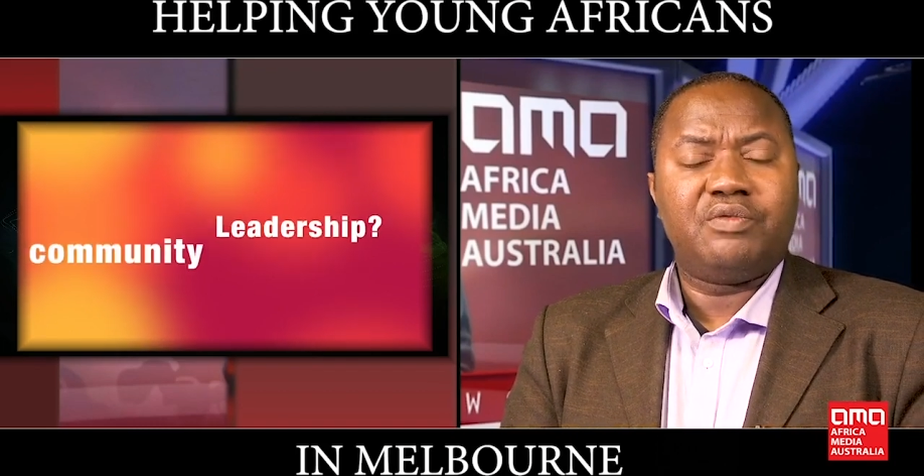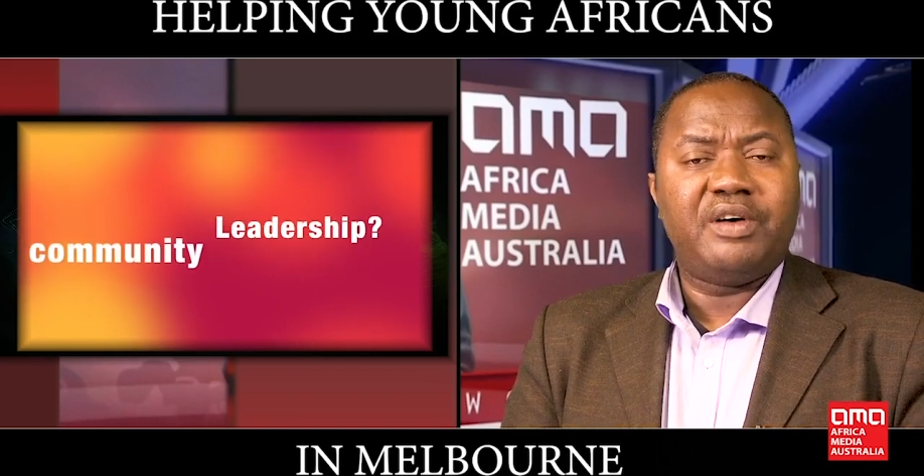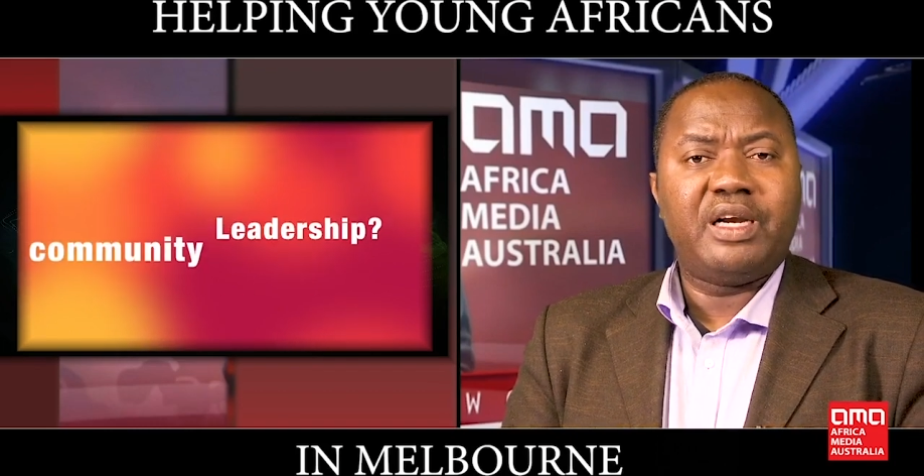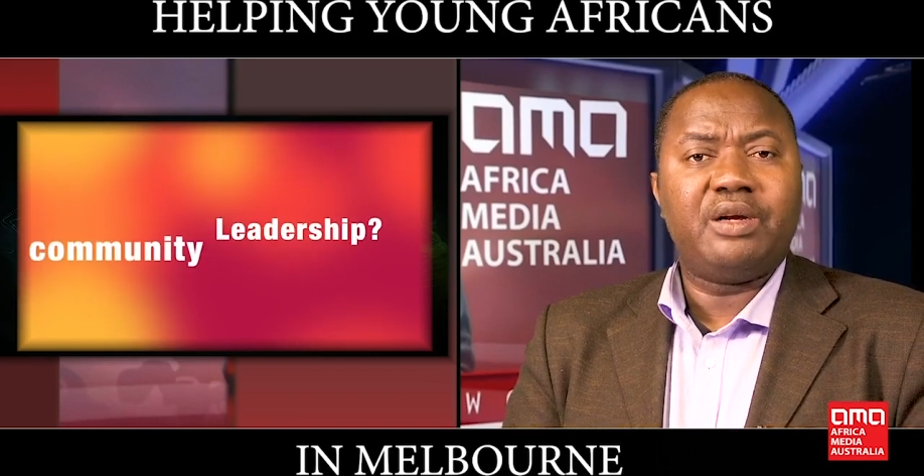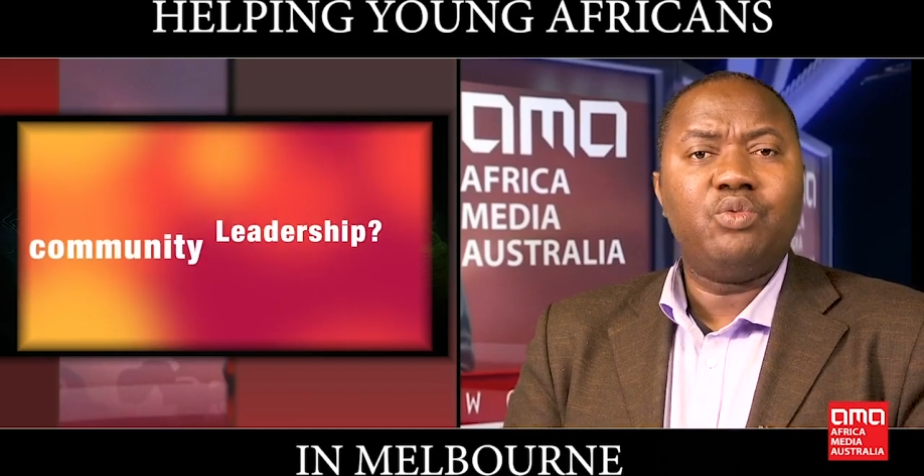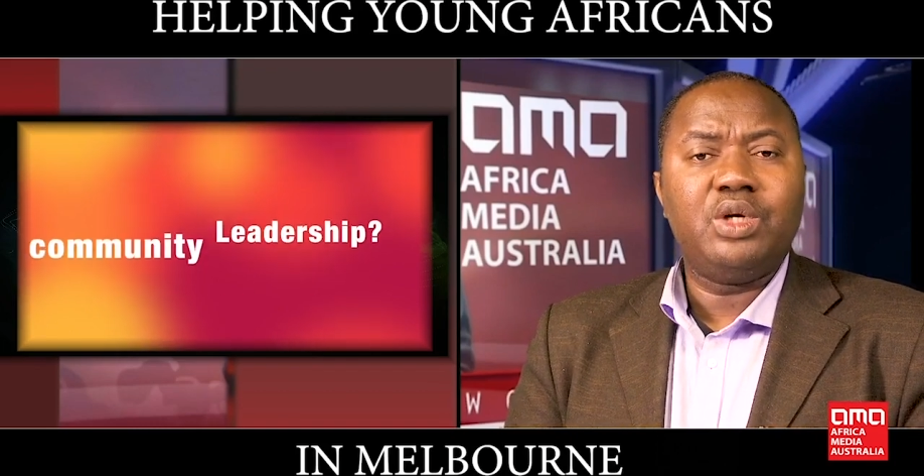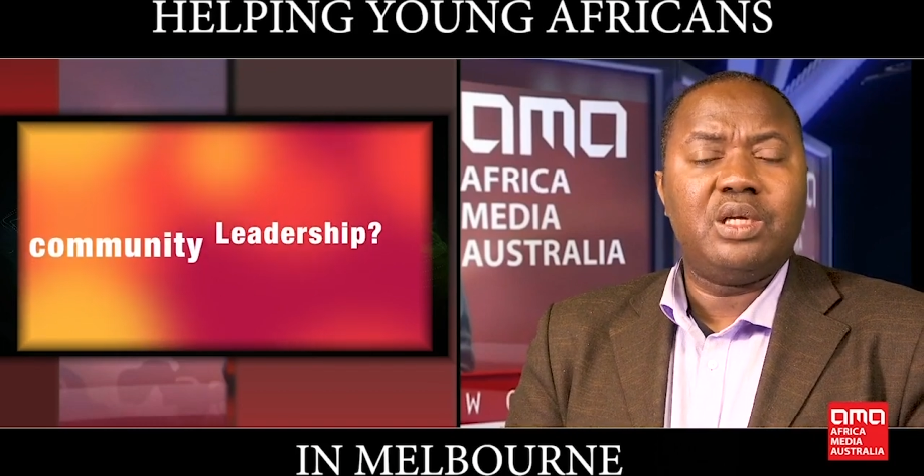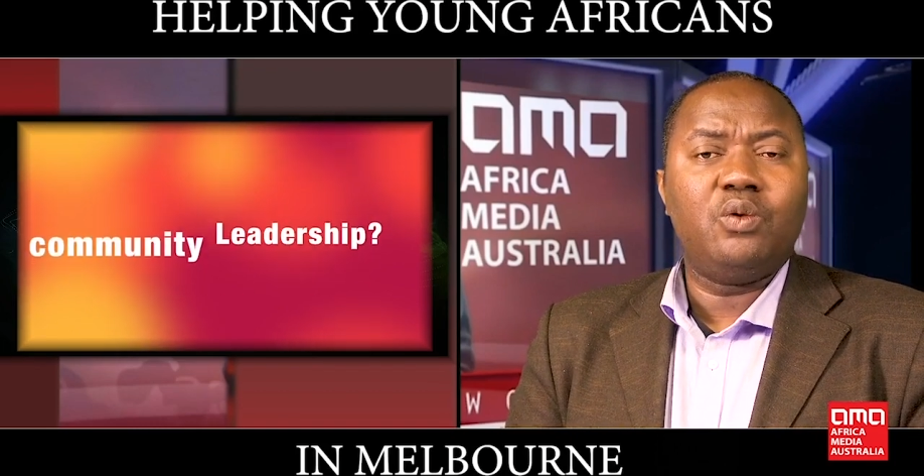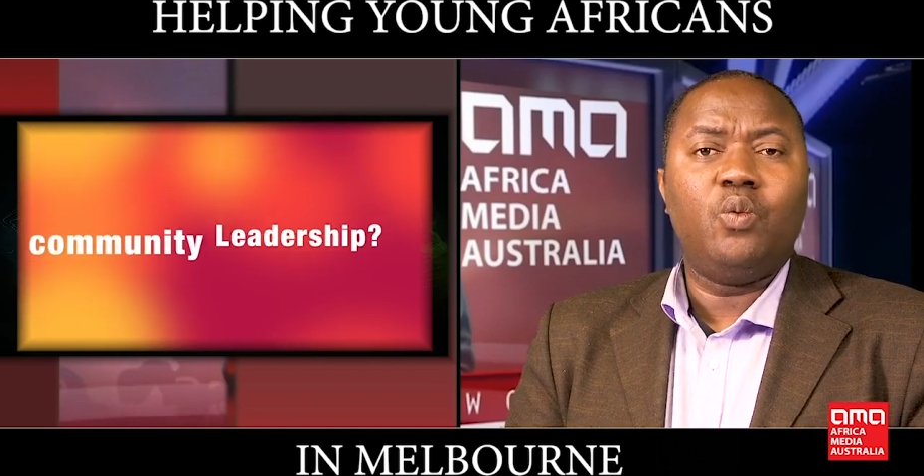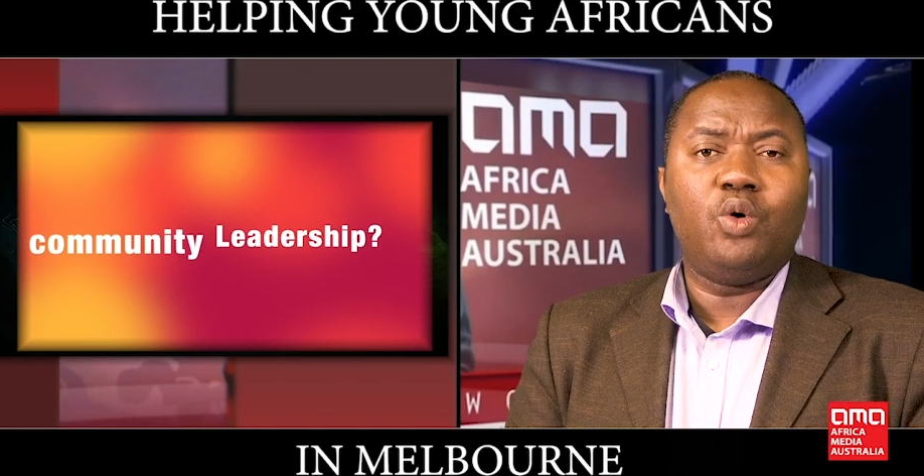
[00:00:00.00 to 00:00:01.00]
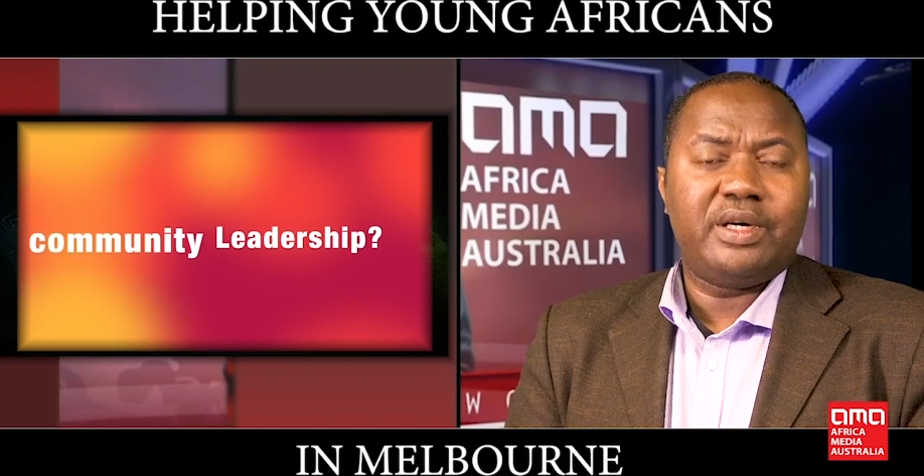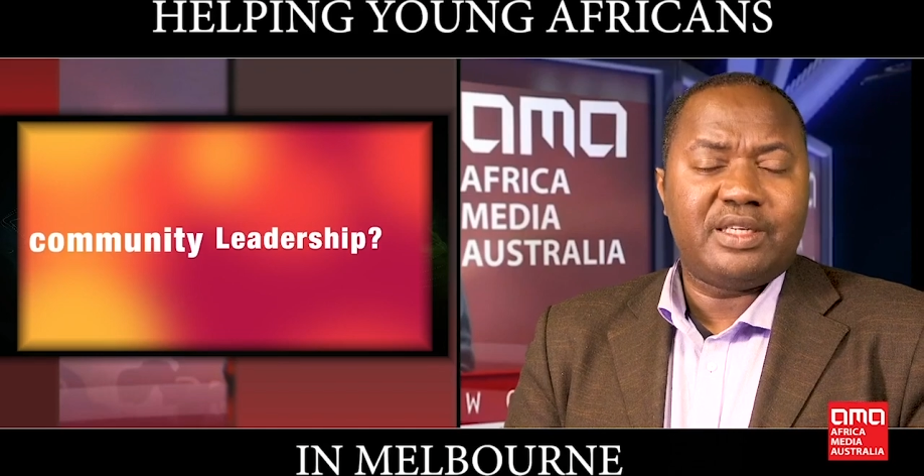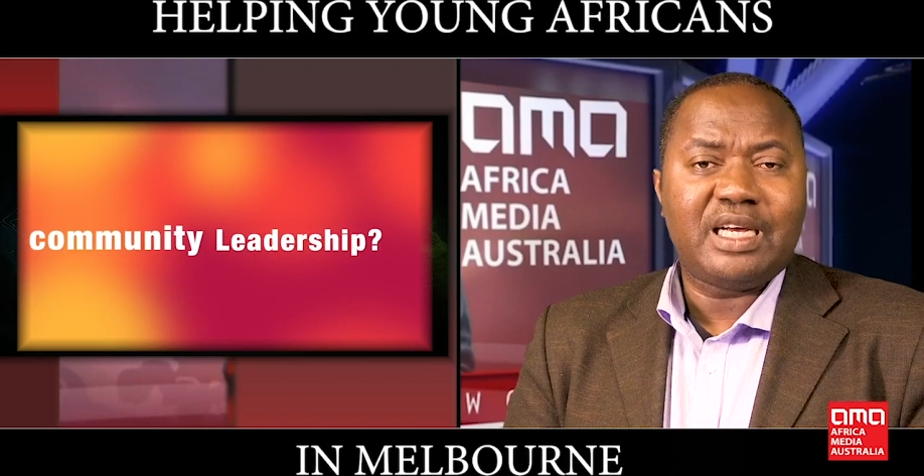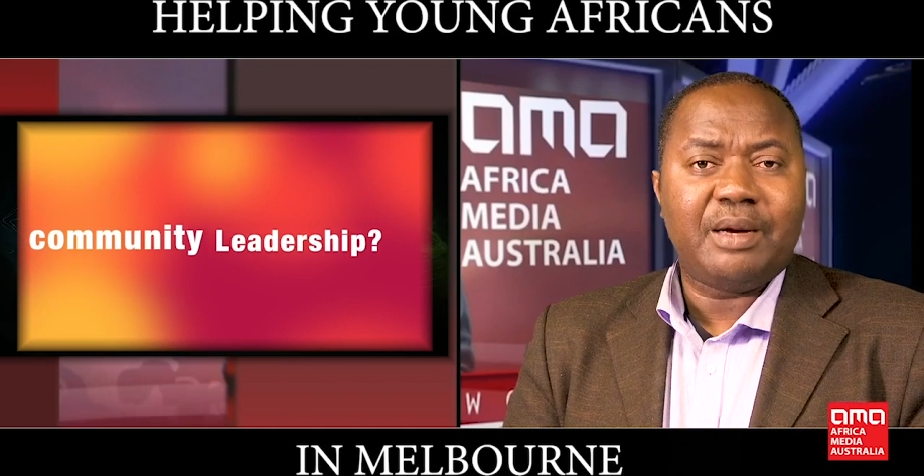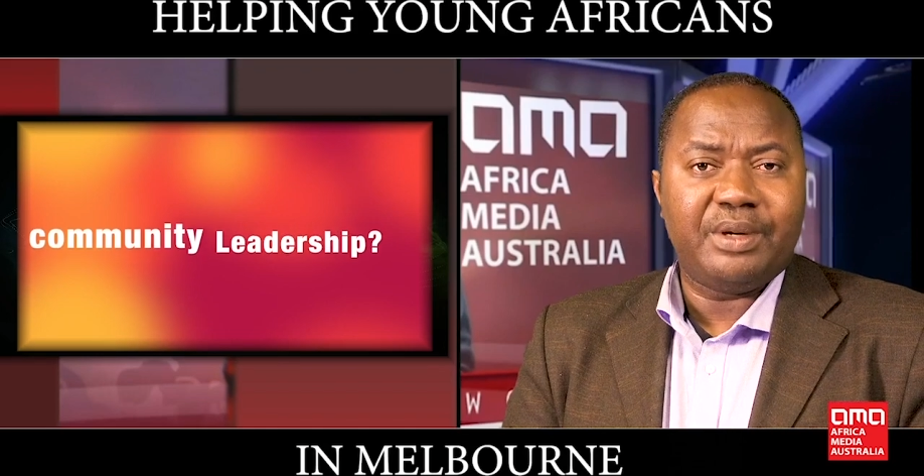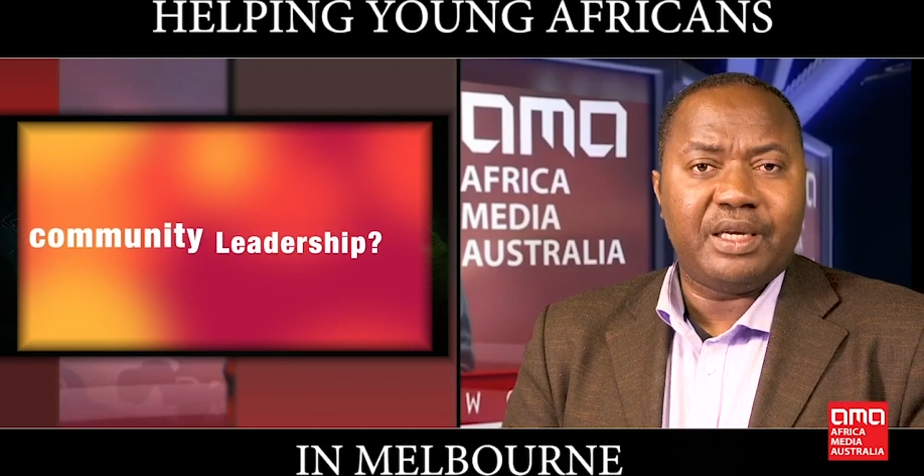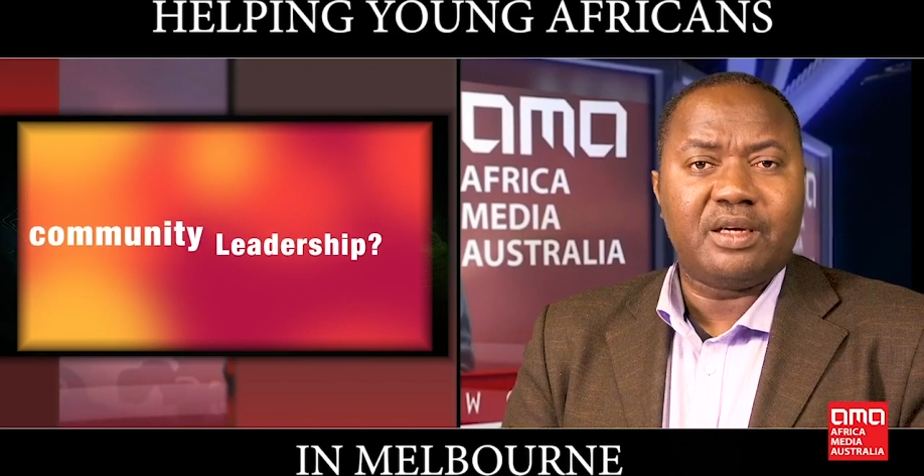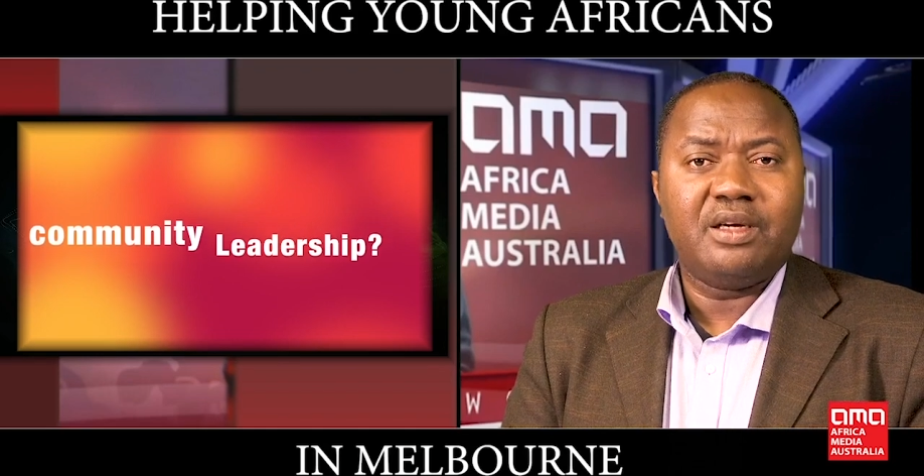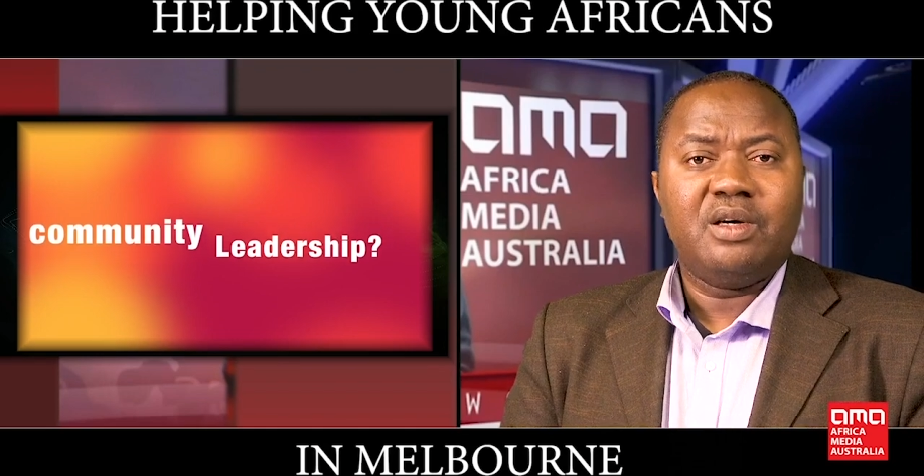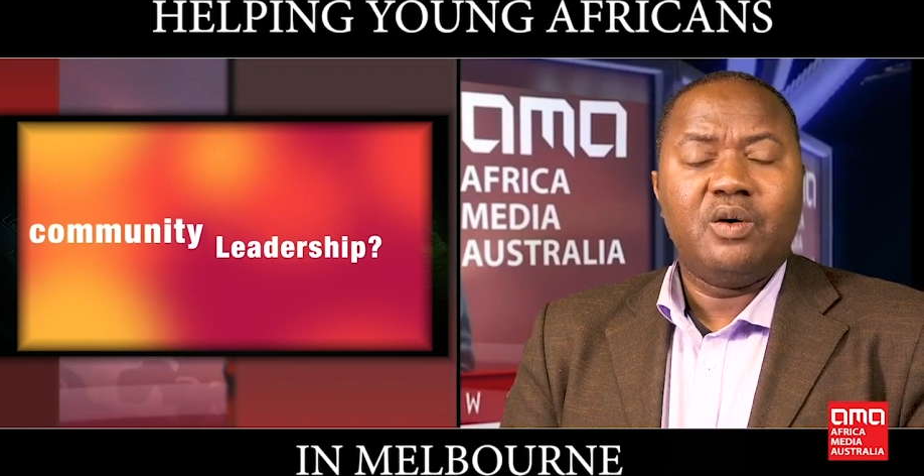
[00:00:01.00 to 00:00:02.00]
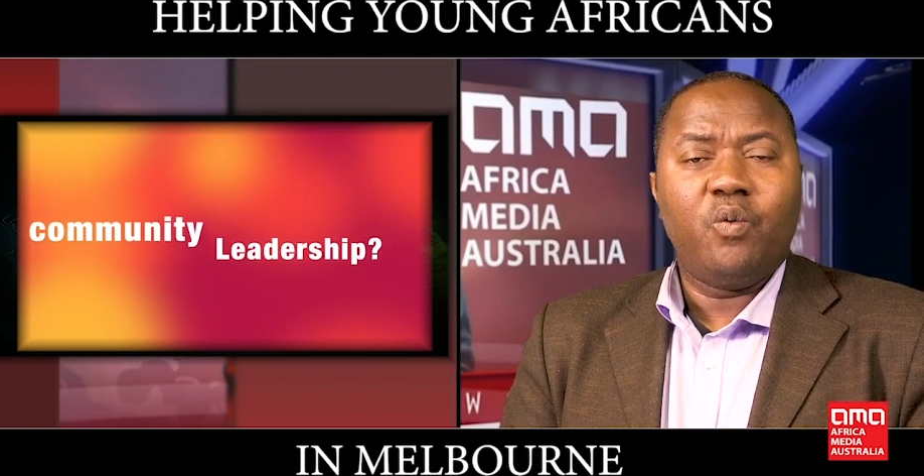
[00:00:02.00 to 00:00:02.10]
to find out really what is happening.